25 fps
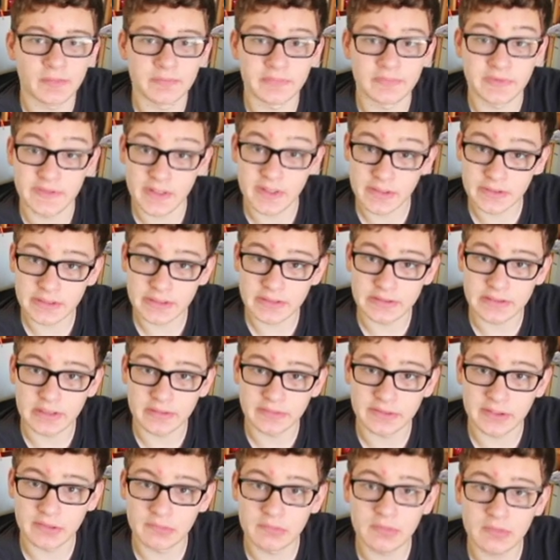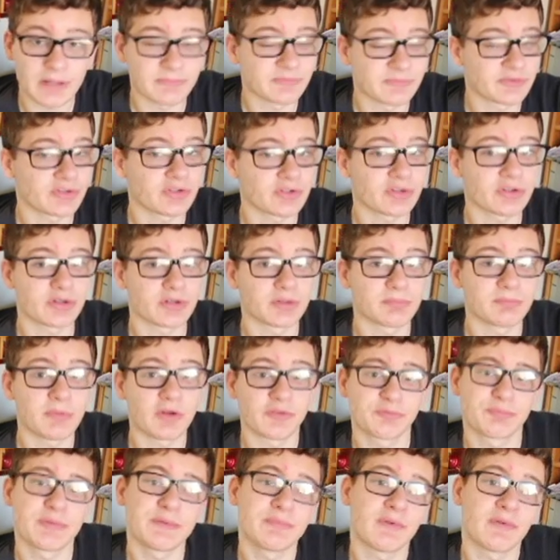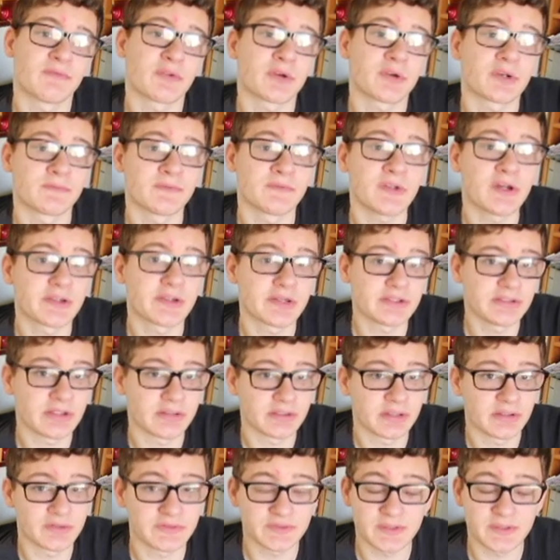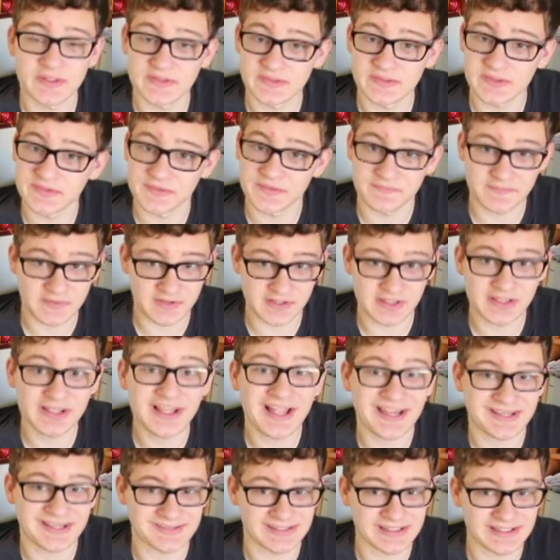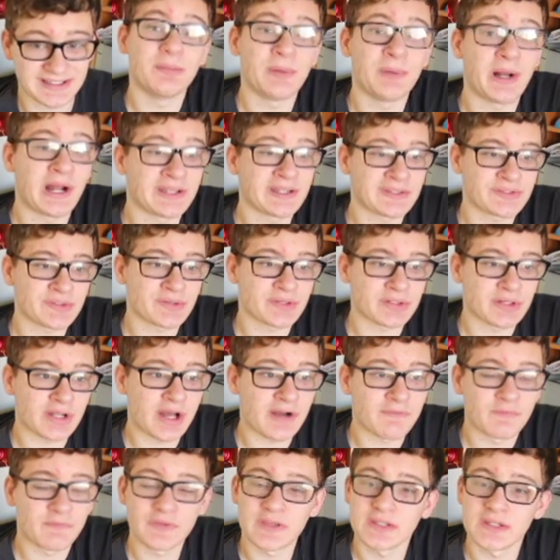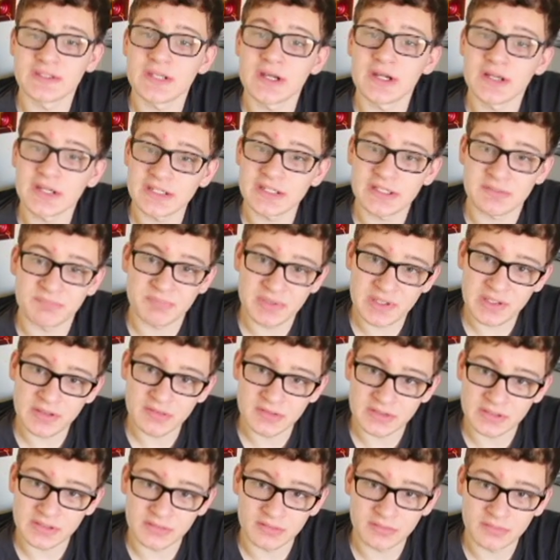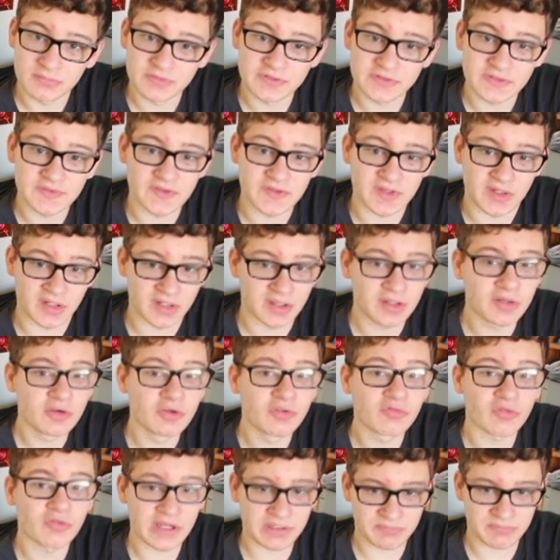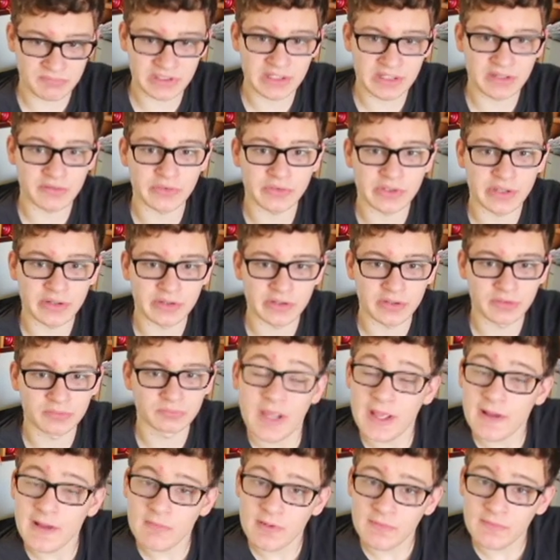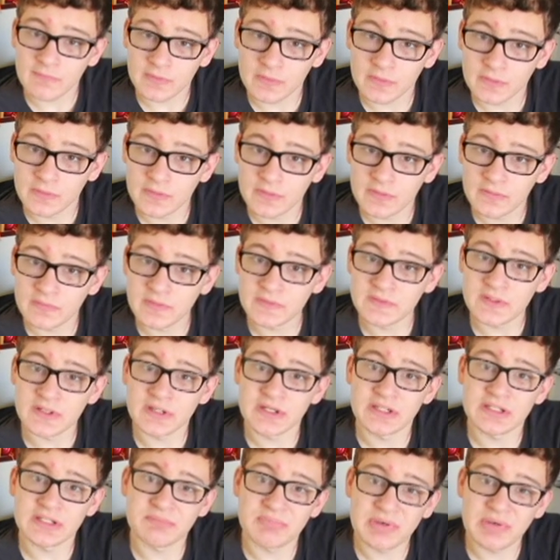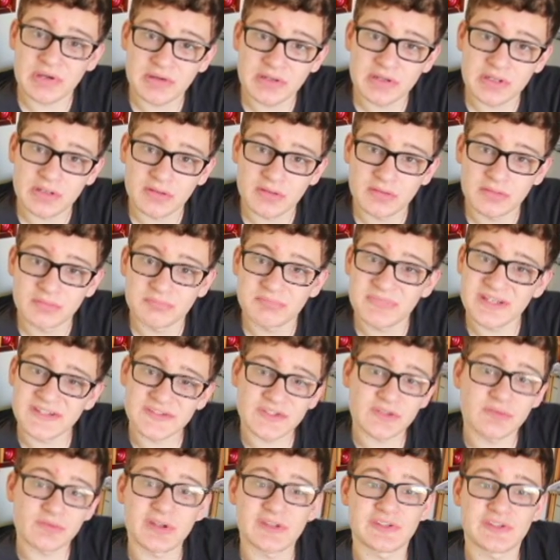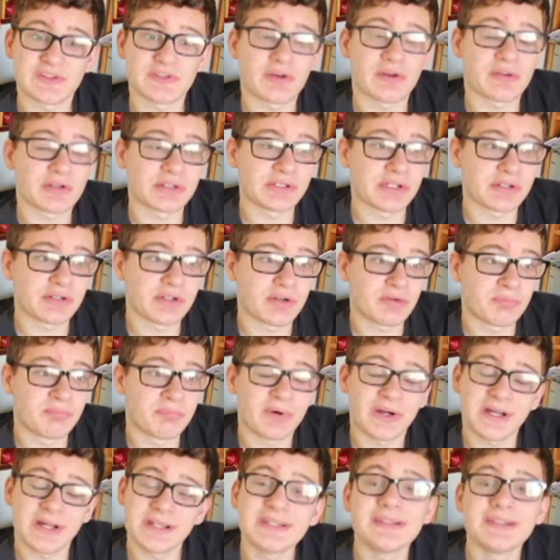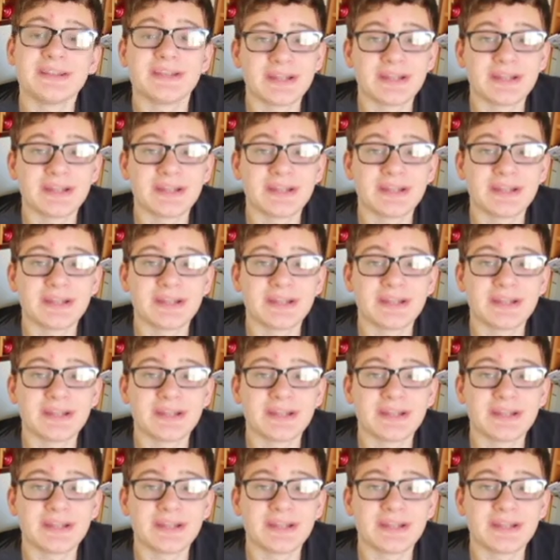Duncan yo-yo. I'm sure most people have heard of Duncan yo-yos because those are very classic. I started off with a Duncan Imperial, which is a great beginner yo-yo. However, the Duncan Imperial makes a great starter yo-yo, but